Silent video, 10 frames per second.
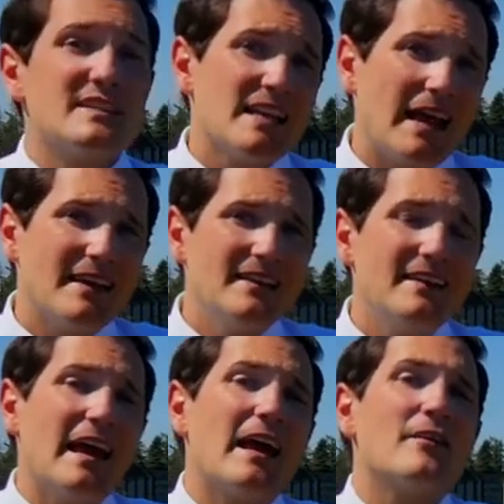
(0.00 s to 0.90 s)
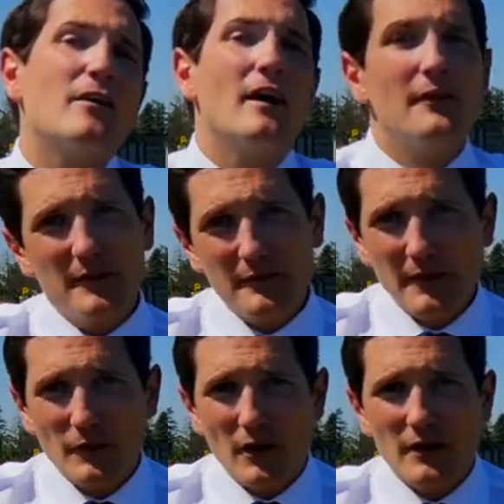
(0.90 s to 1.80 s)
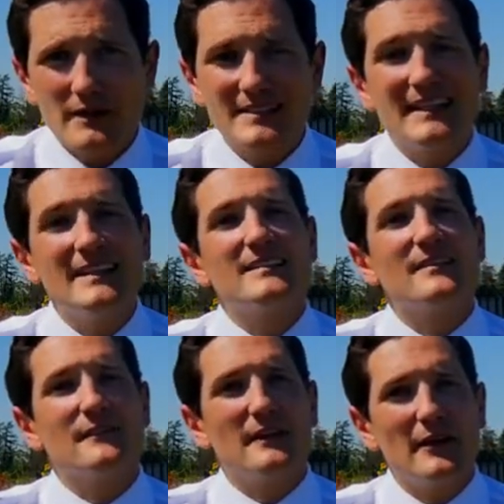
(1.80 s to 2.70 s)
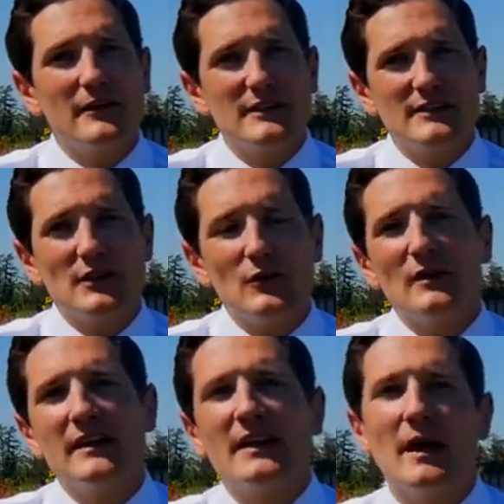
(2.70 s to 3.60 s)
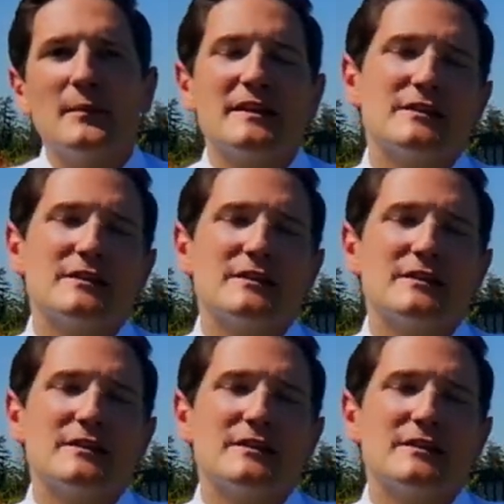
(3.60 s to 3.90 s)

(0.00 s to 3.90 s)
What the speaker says: sadly, the era of the VORs is very slowly coming